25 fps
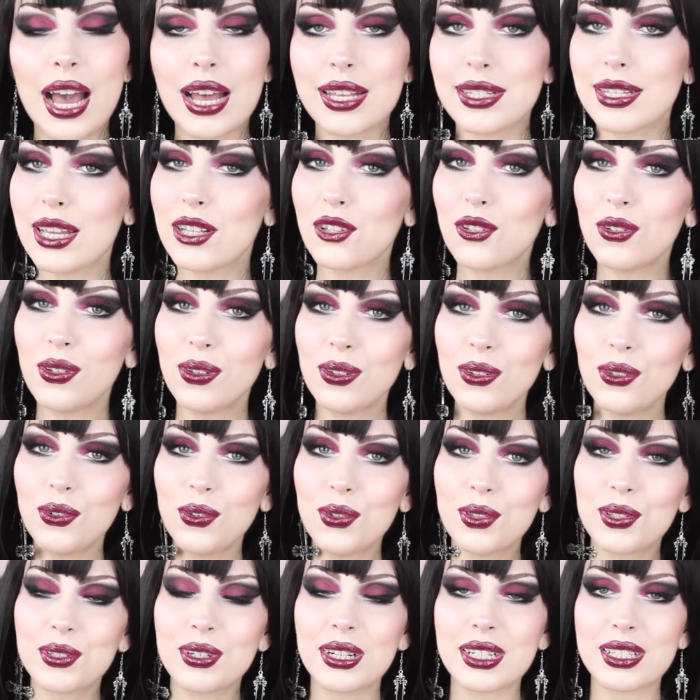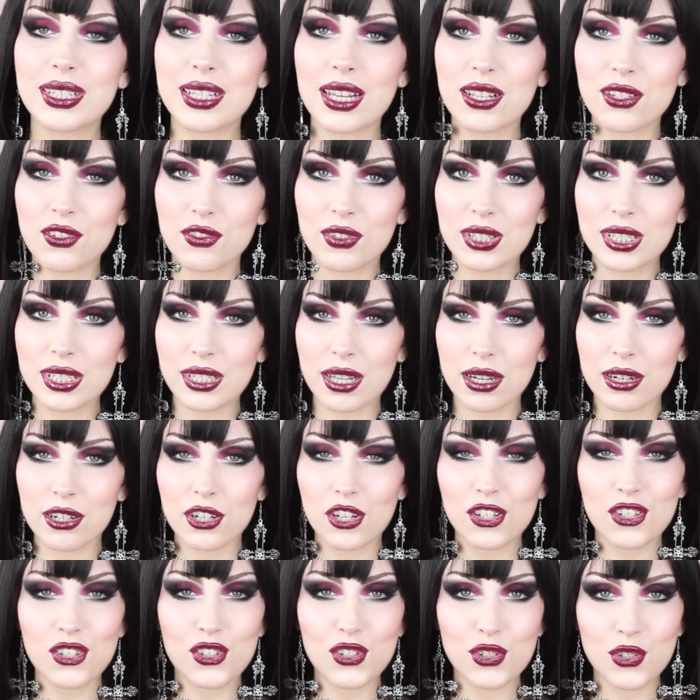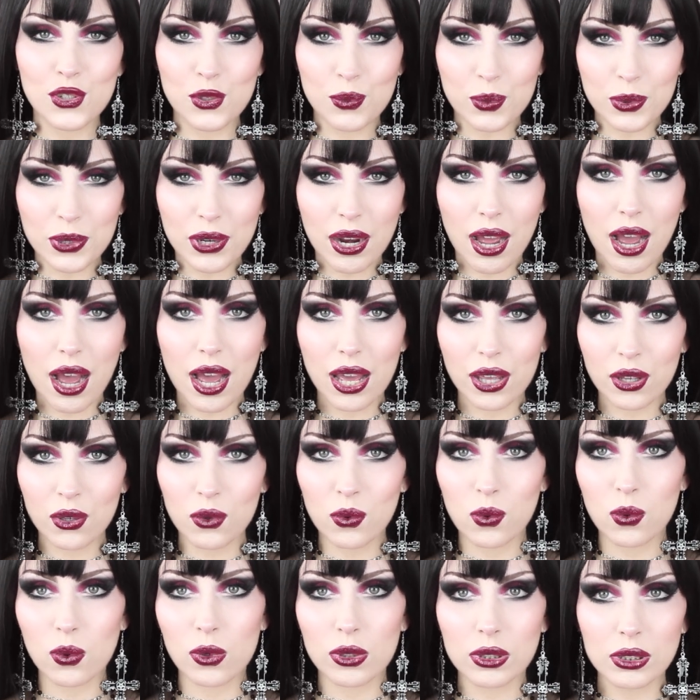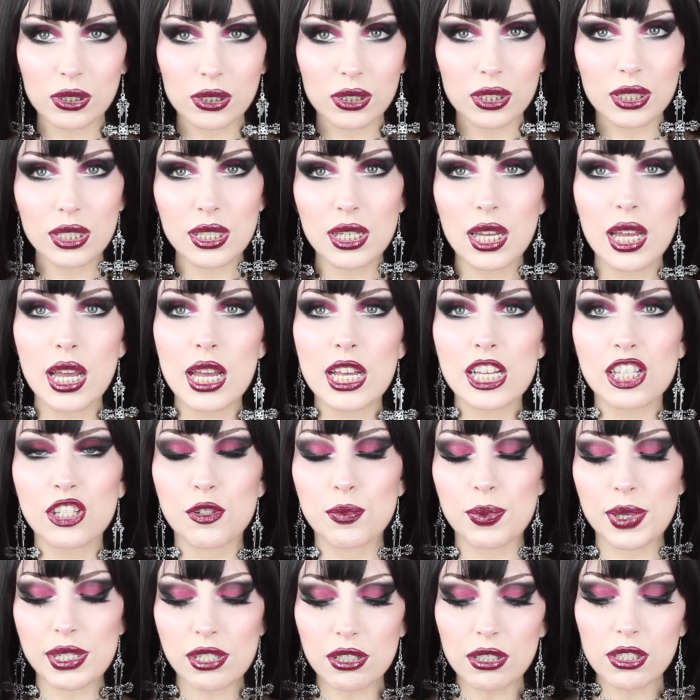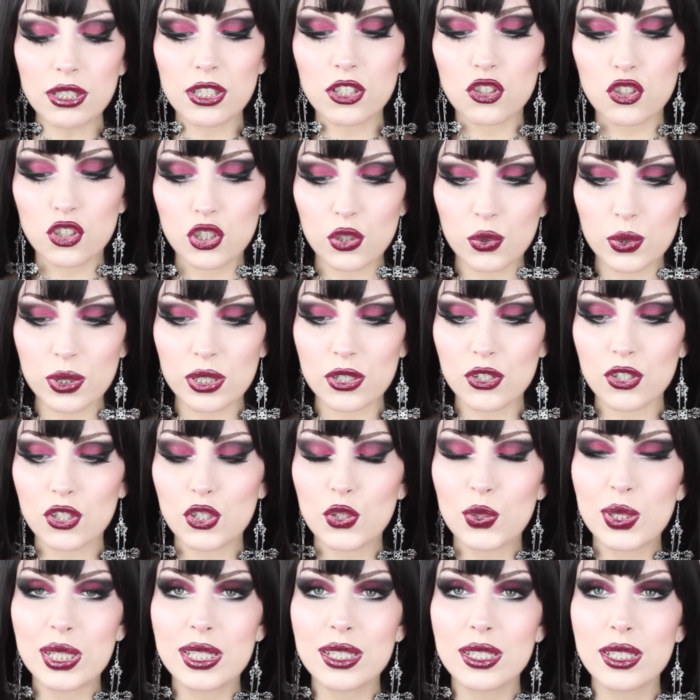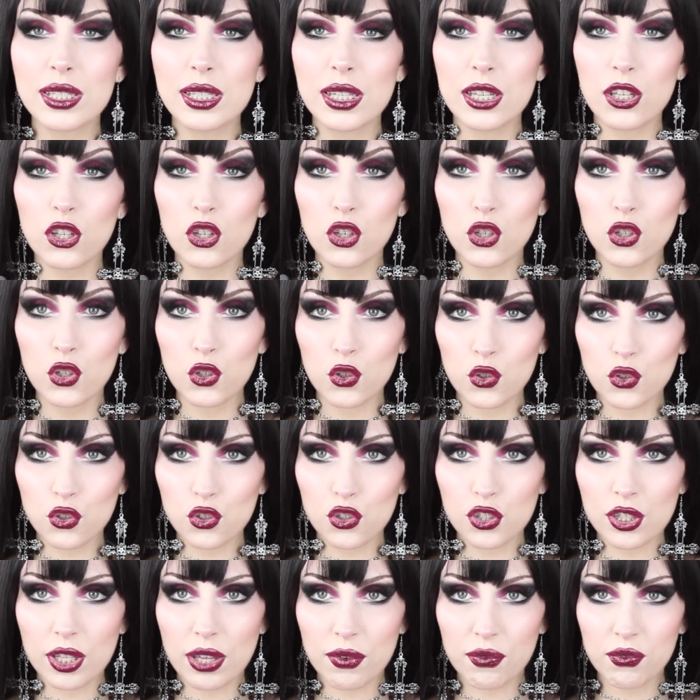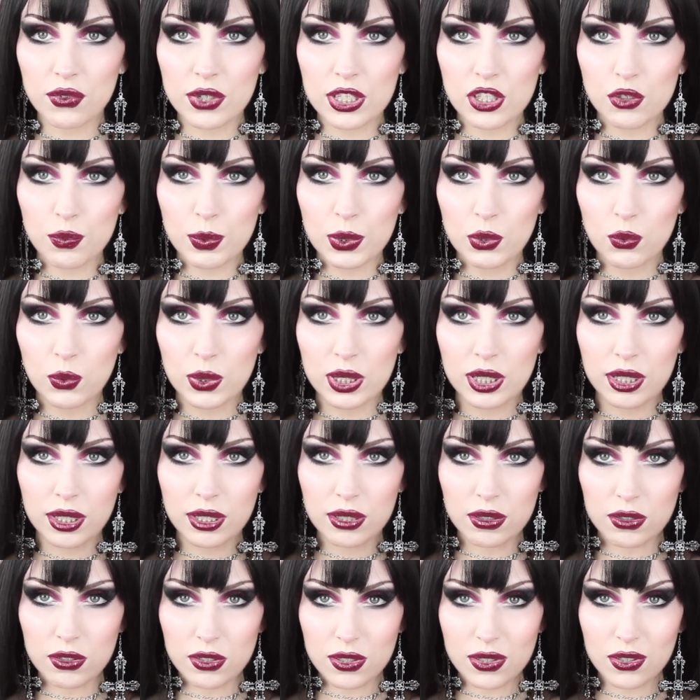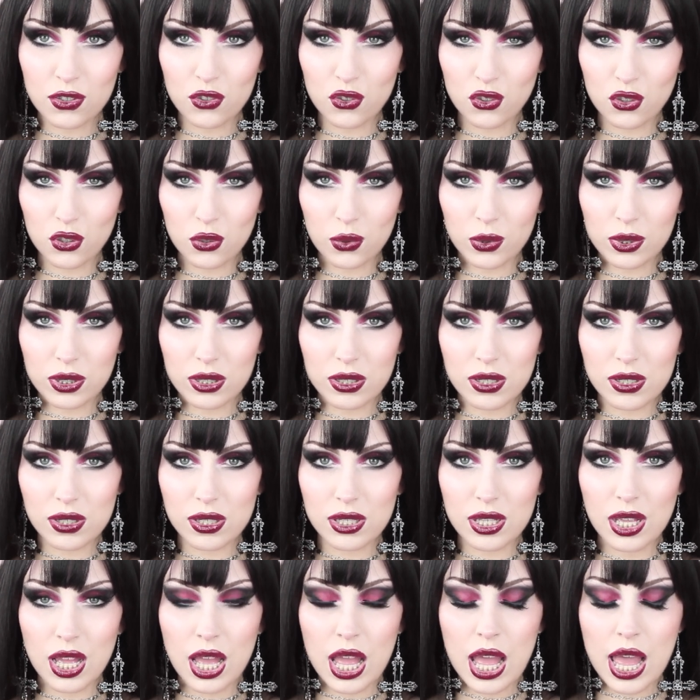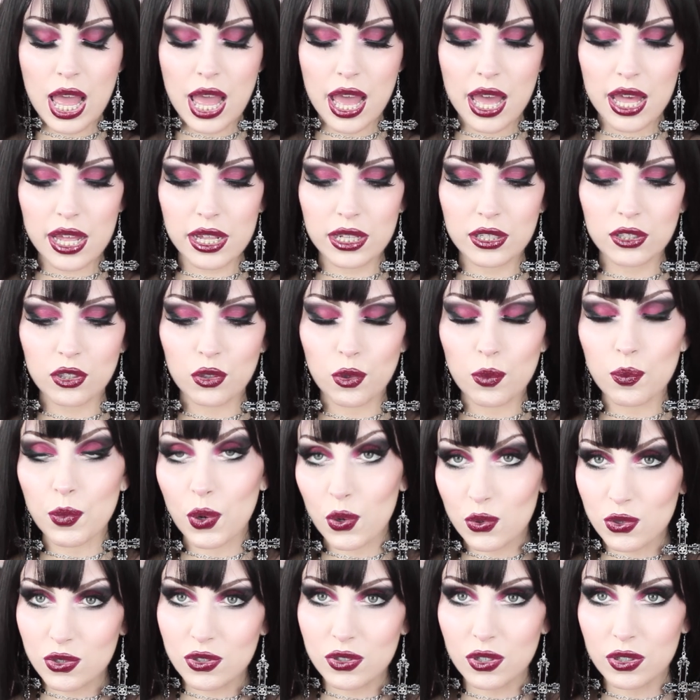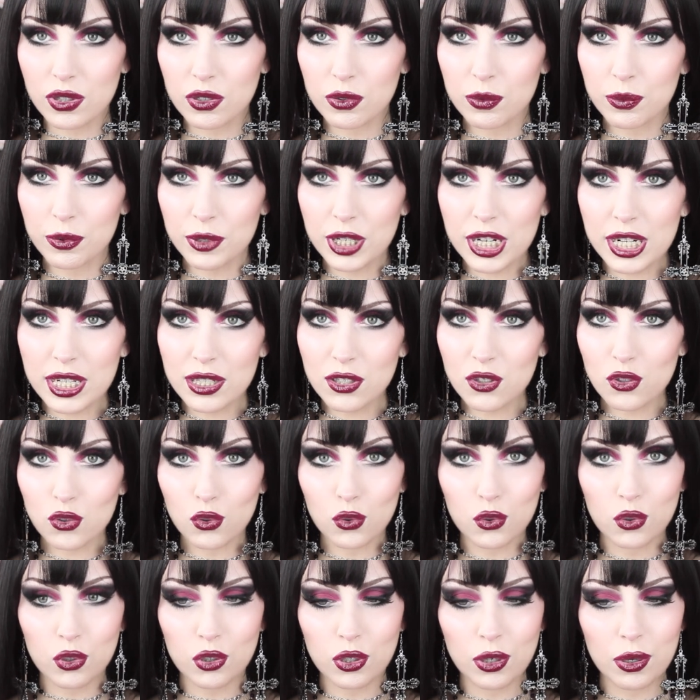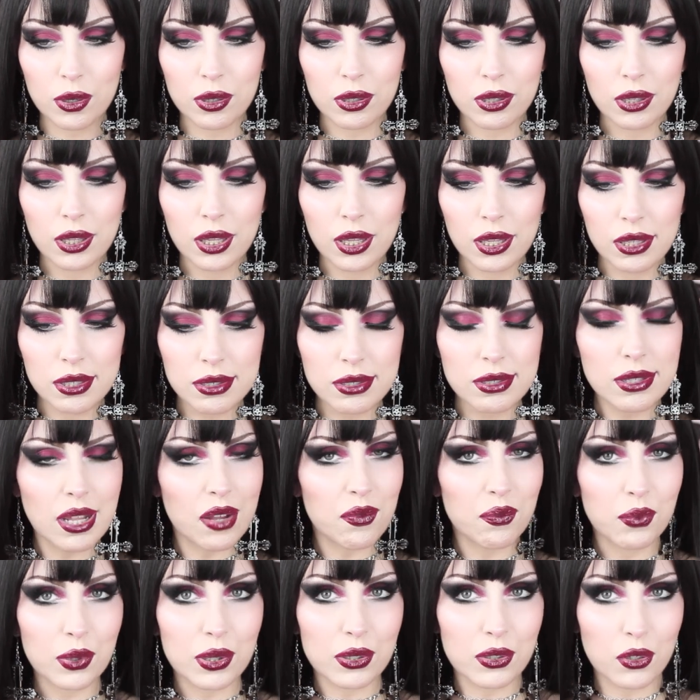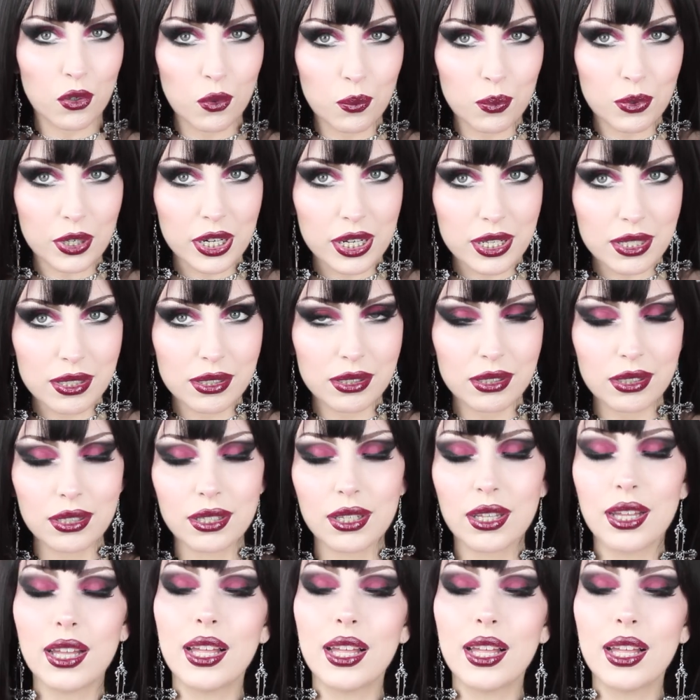As I told you, their accessories are super high quality, especially the chokers. You can see a huge difference between Killstar chokers and most other brands or stuff with no brand.